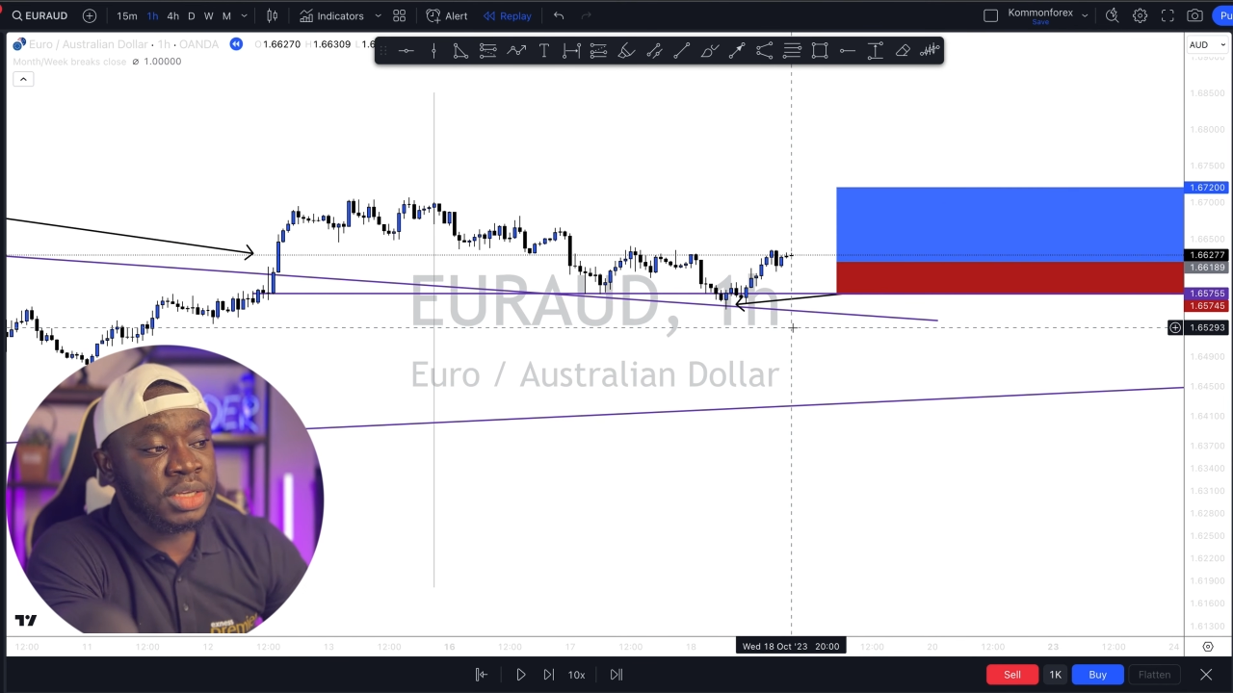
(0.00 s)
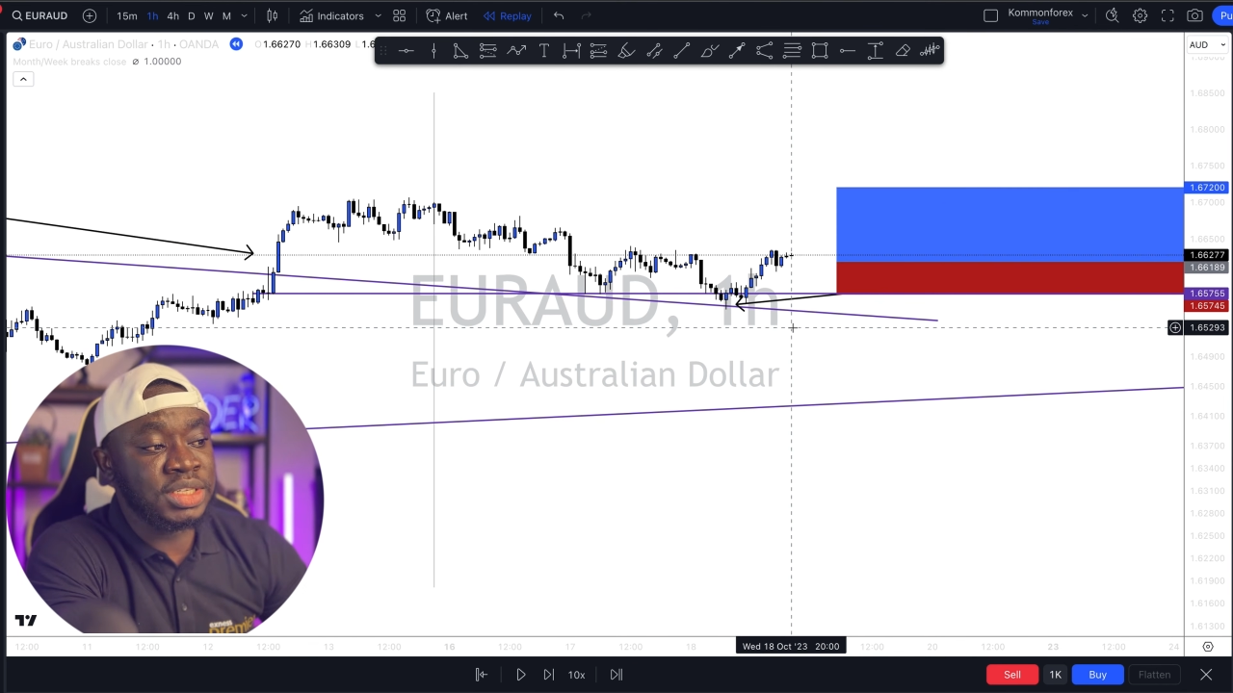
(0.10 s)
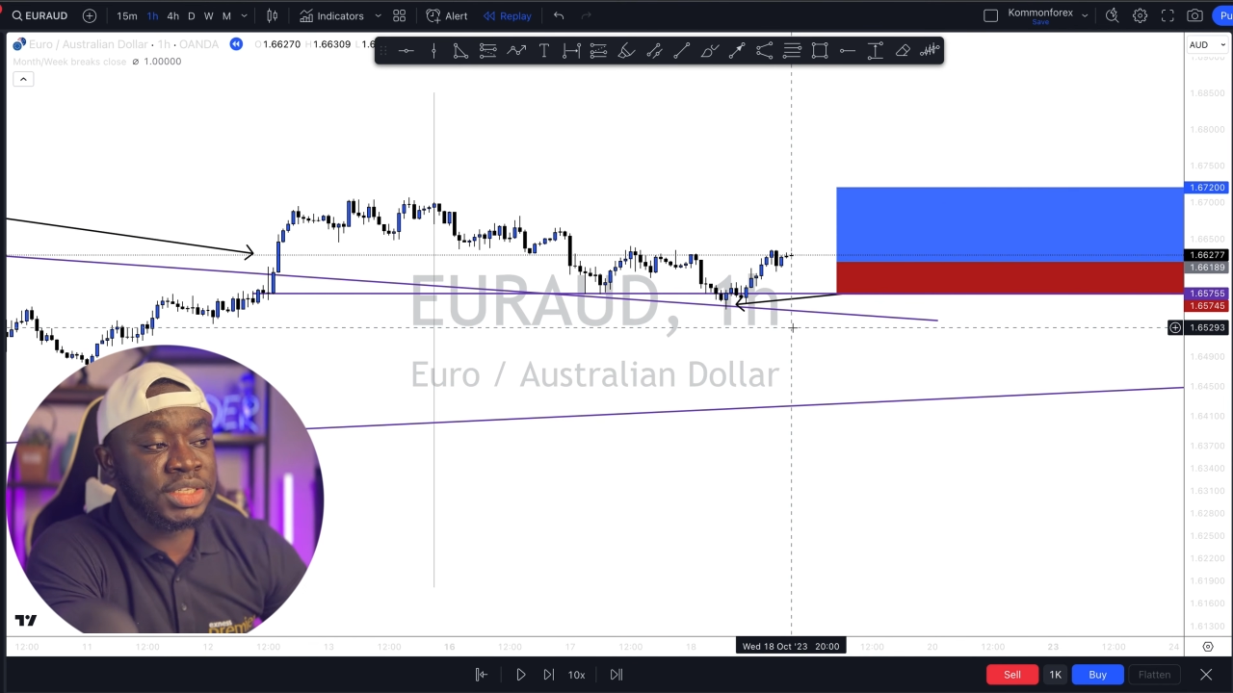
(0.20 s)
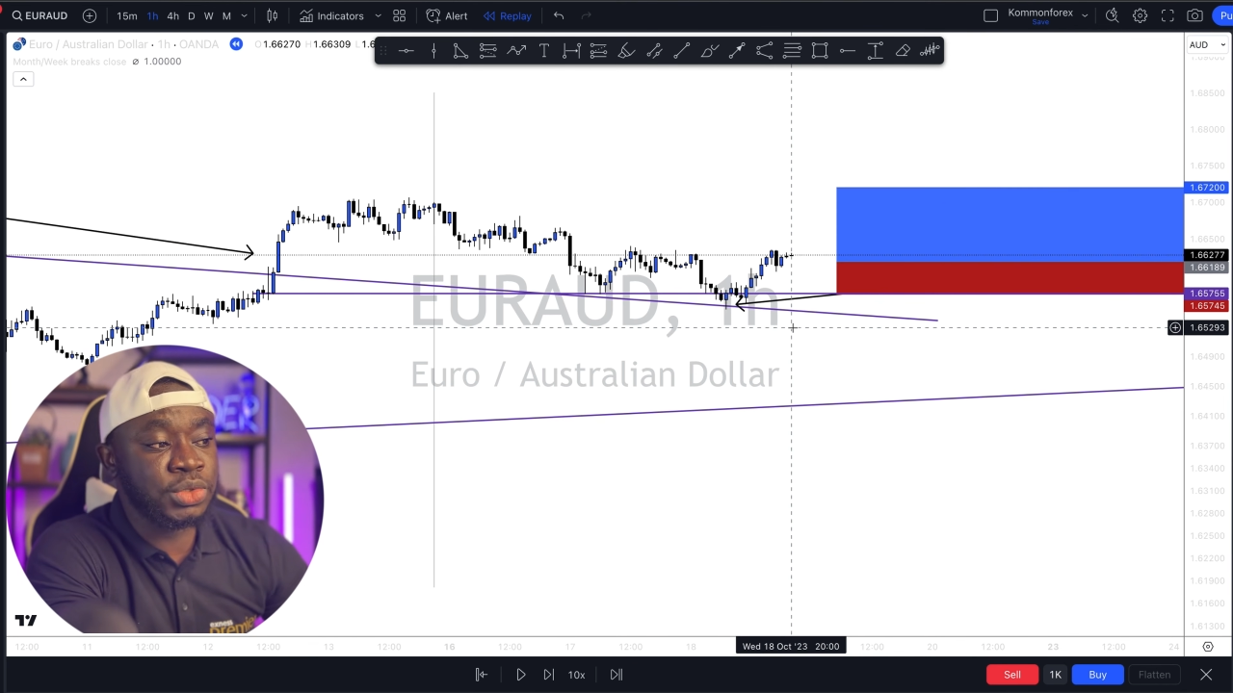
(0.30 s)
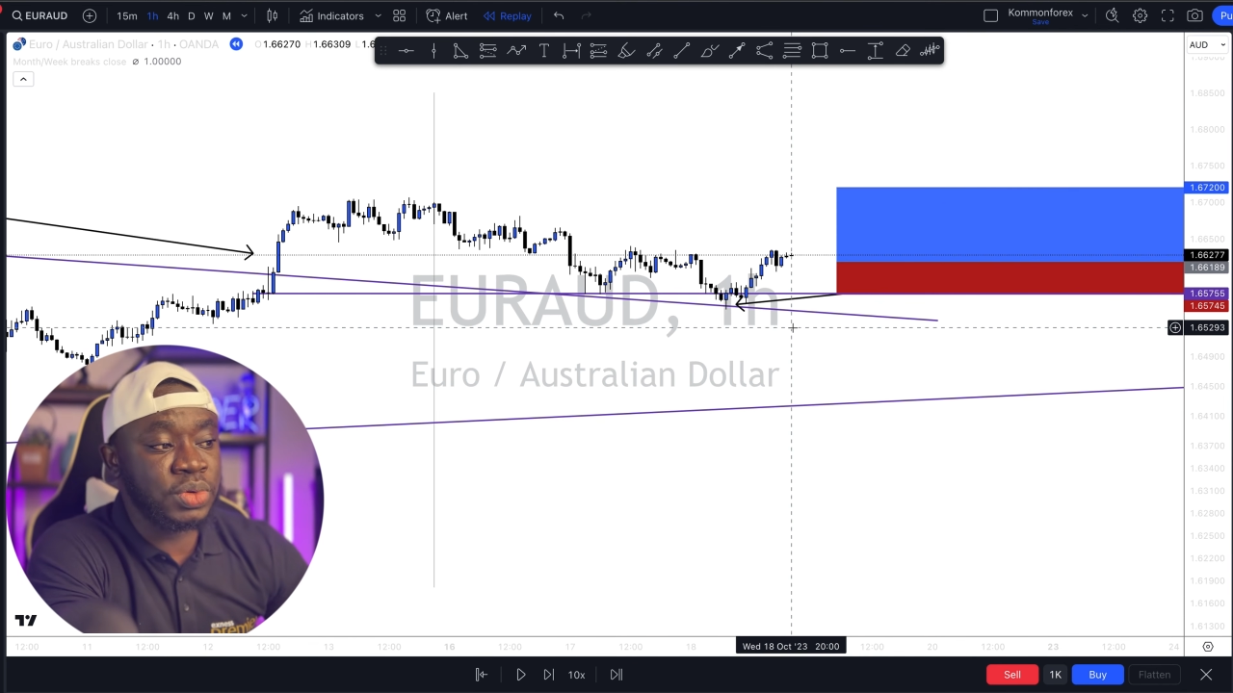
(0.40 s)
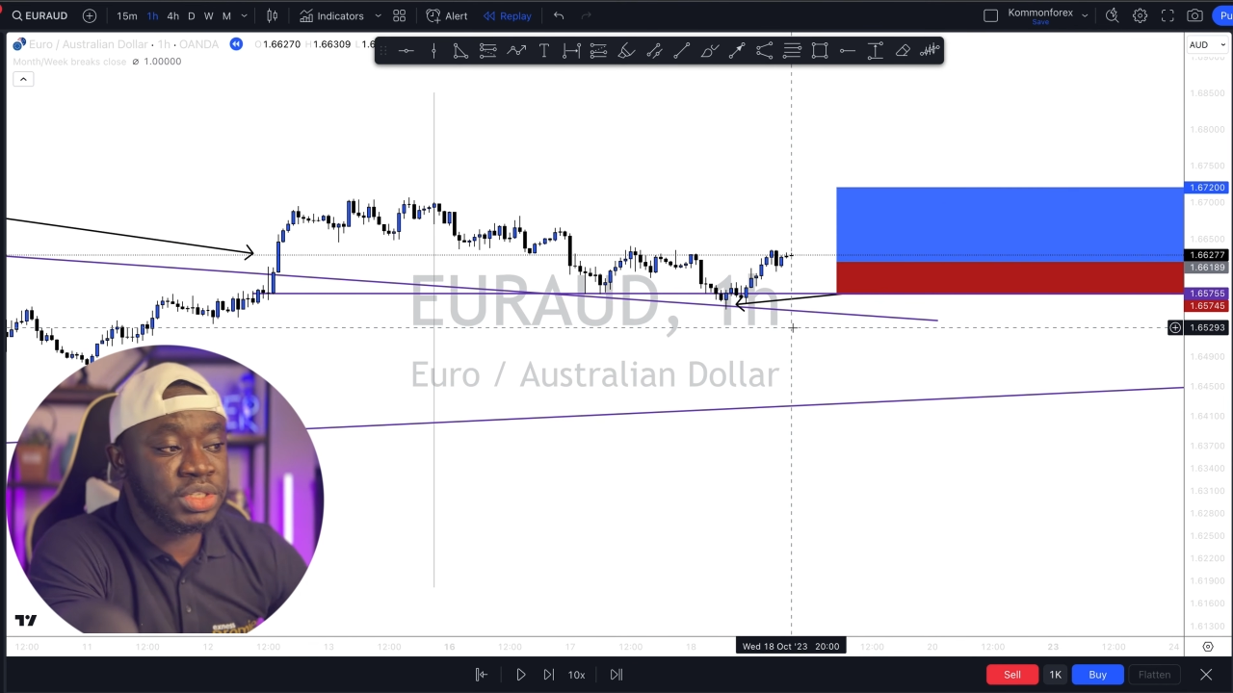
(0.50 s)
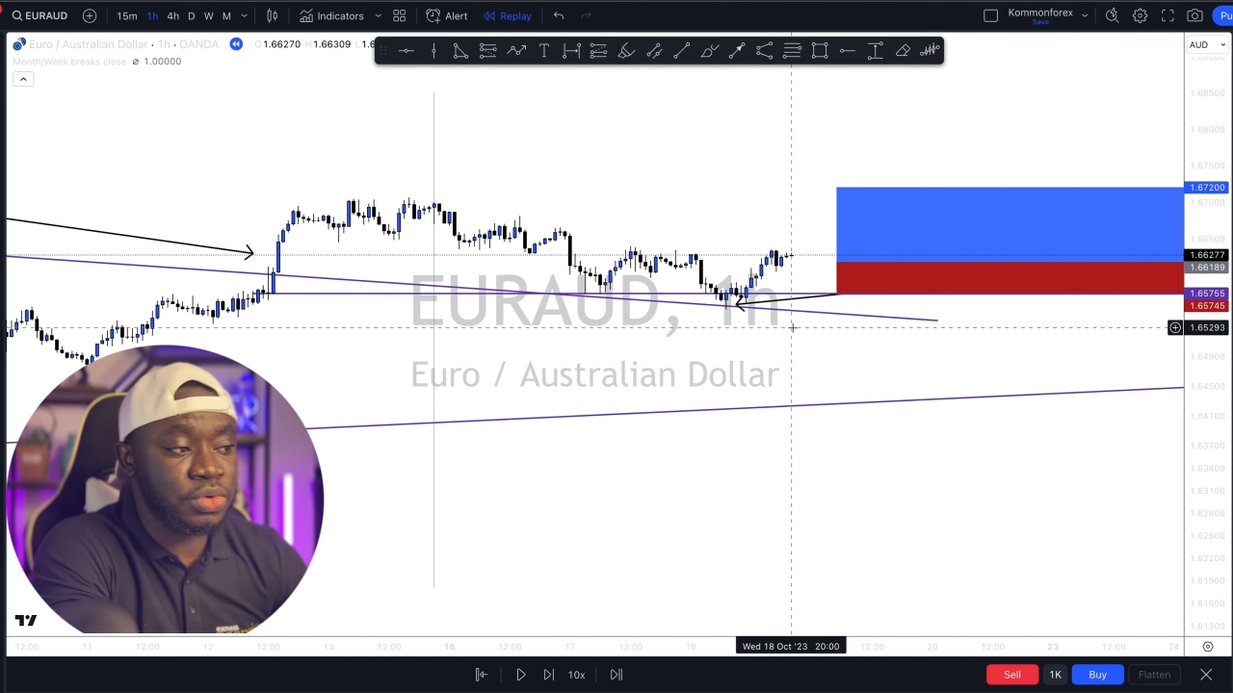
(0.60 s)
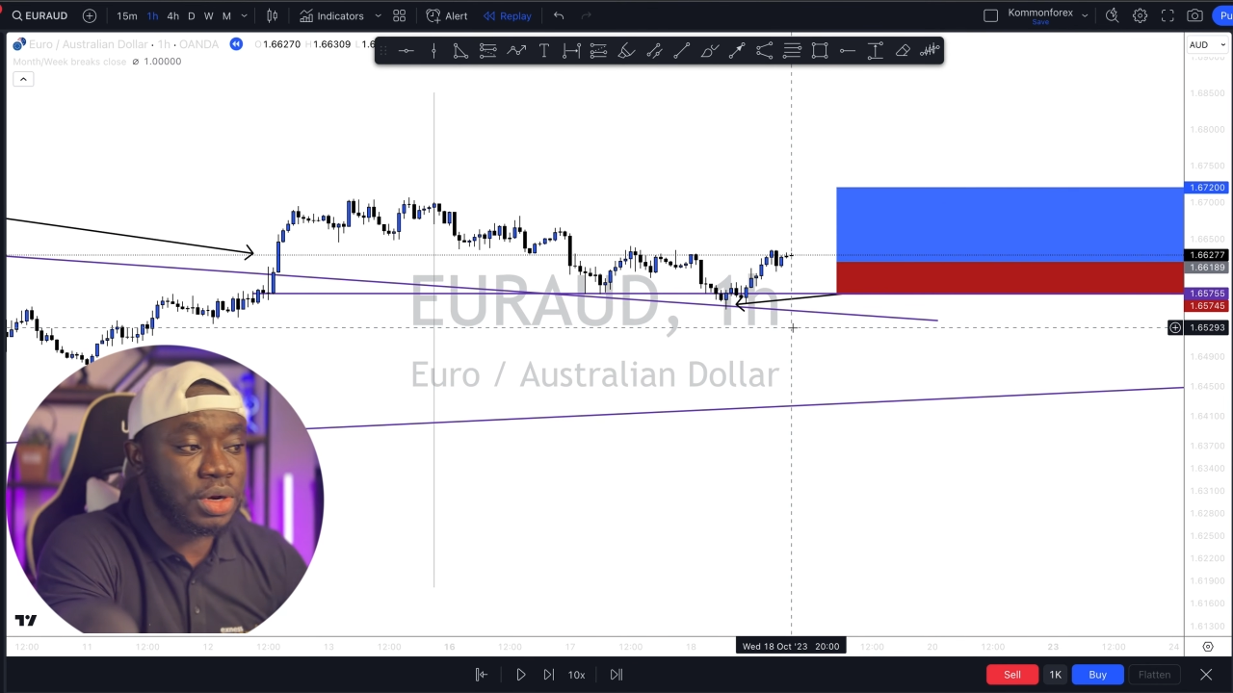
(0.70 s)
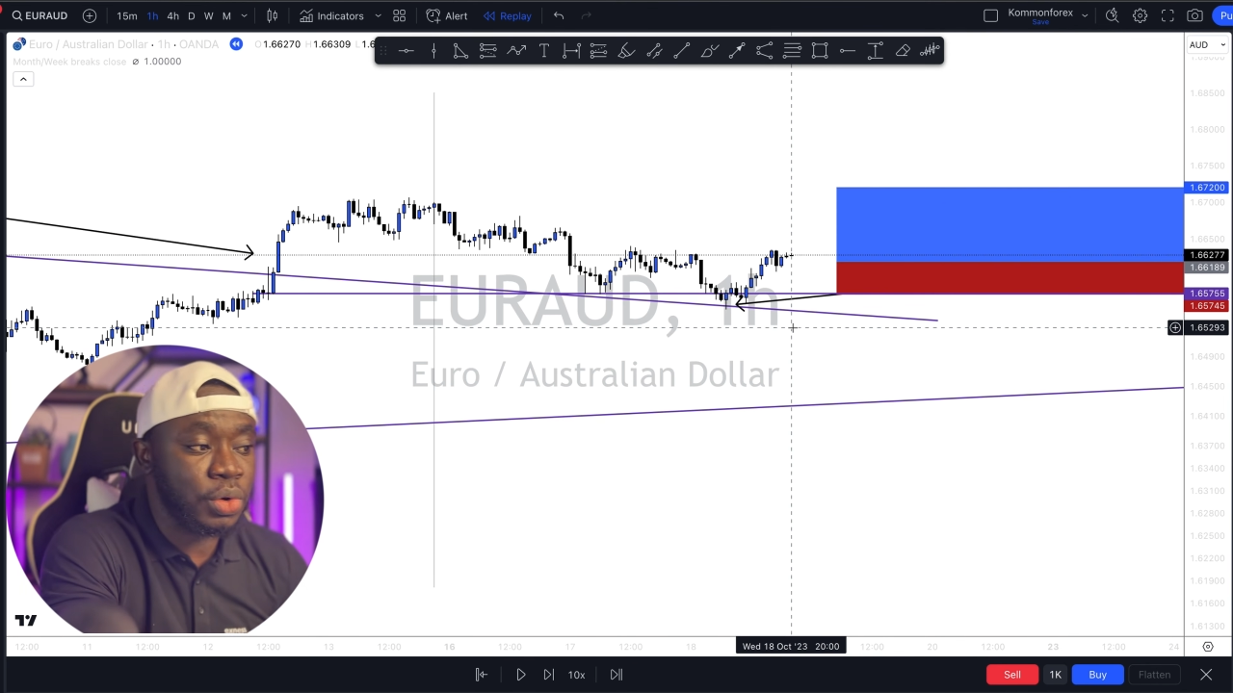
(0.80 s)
just switch to the